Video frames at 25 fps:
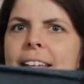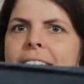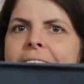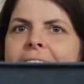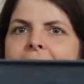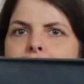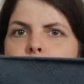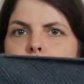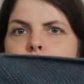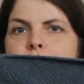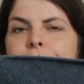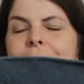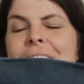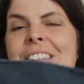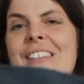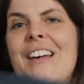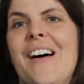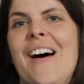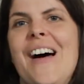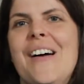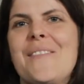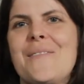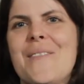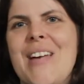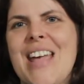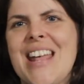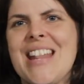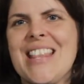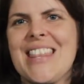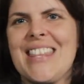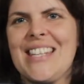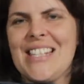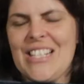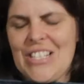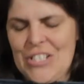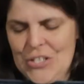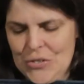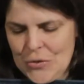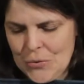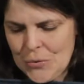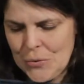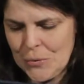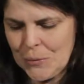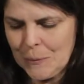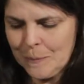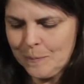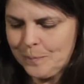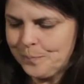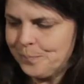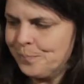Yeah, so I made this
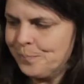shawl.